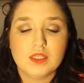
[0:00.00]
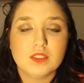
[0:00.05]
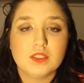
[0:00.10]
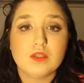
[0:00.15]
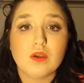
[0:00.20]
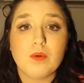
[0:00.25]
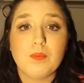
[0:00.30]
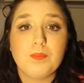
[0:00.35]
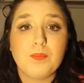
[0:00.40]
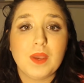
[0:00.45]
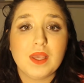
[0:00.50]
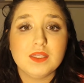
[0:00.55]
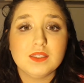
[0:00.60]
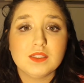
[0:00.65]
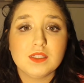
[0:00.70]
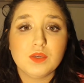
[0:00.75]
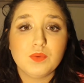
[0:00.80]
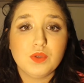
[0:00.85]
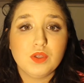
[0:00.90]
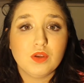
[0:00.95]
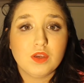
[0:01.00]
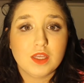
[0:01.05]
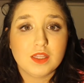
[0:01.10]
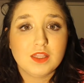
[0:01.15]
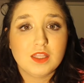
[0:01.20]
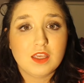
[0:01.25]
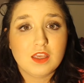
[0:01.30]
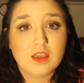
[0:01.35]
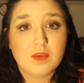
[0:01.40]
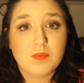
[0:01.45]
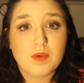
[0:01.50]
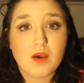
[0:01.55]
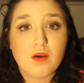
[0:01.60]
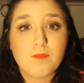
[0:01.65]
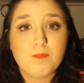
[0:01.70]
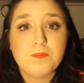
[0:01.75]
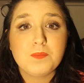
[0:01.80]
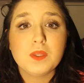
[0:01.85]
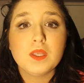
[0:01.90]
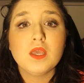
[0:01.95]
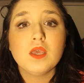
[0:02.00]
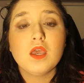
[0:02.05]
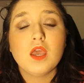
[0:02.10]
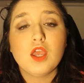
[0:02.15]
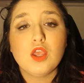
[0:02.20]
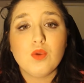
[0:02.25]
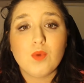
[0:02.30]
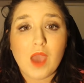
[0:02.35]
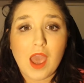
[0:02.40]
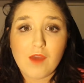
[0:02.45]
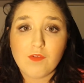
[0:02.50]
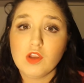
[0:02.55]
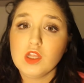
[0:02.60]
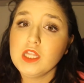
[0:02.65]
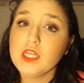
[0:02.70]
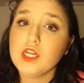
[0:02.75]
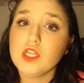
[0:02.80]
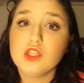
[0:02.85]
So basically when you get the email and you have your leader, their